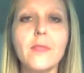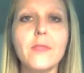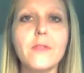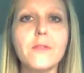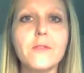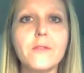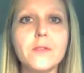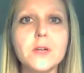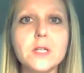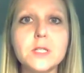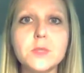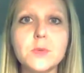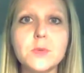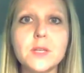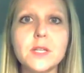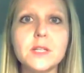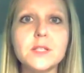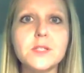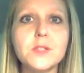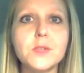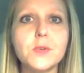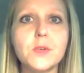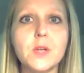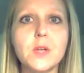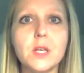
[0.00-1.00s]
The first one
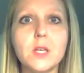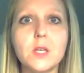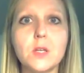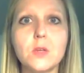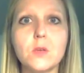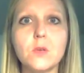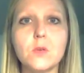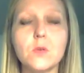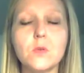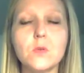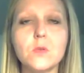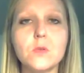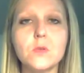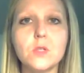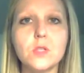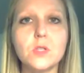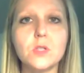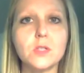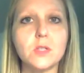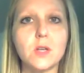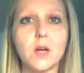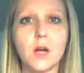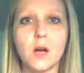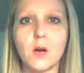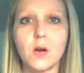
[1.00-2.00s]
is you can use
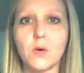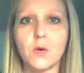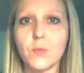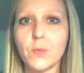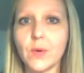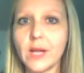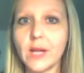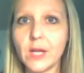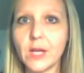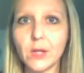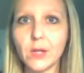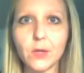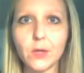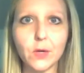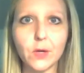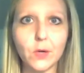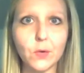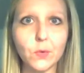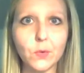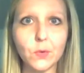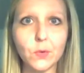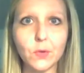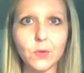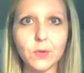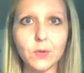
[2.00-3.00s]
just a regular
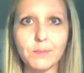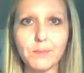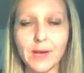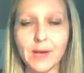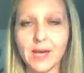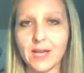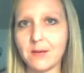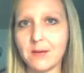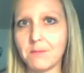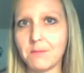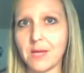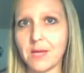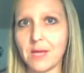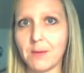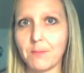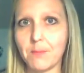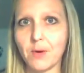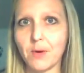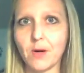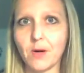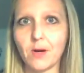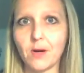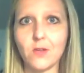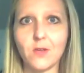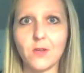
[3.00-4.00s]
old pen and paper.